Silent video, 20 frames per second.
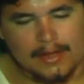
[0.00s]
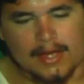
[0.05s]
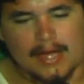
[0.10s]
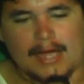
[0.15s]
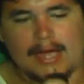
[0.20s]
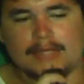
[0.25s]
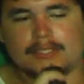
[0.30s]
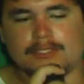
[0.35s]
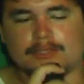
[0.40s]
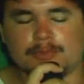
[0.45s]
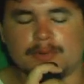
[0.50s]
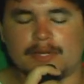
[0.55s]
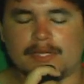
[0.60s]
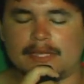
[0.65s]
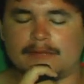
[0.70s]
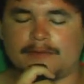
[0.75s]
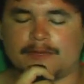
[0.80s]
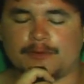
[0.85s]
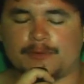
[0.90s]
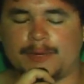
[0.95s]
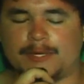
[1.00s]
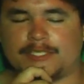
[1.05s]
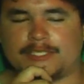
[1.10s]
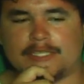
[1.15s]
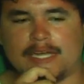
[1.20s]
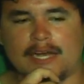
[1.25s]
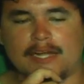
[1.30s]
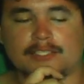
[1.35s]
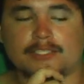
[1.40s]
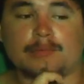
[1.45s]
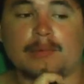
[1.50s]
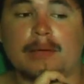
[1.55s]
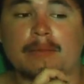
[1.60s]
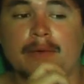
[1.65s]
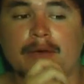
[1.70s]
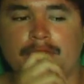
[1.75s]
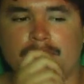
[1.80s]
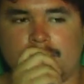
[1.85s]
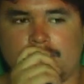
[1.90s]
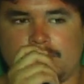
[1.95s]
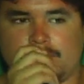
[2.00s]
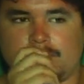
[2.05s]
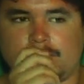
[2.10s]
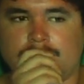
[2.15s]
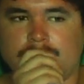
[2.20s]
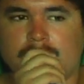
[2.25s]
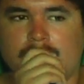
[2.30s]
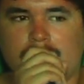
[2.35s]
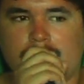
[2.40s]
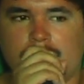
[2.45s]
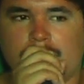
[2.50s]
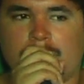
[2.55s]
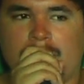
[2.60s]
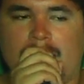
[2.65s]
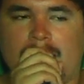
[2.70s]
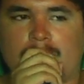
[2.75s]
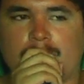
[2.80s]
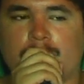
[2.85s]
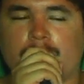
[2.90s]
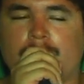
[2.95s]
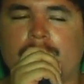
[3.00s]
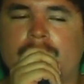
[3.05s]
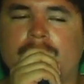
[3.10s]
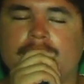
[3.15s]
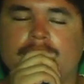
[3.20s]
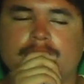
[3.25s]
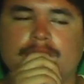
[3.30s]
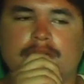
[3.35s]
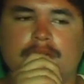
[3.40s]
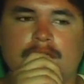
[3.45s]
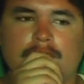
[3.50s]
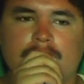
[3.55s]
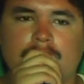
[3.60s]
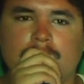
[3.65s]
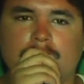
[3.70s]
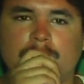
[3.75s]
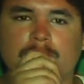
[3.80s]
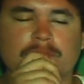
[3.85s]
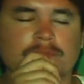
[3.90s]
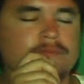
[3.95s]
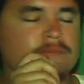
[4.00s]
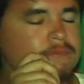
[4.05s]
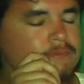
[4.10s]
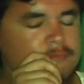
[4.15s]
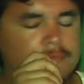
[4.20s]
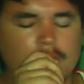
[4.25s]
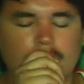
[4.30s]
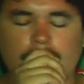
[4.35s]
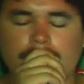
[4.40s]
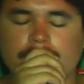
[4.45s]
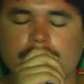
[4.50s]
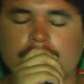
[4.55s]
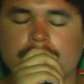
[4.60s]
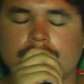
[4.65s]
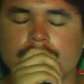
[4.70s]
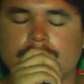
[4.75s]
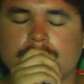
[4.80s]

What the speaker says: I just want to give a quick shout out to my mother, Anna Marie. Love you.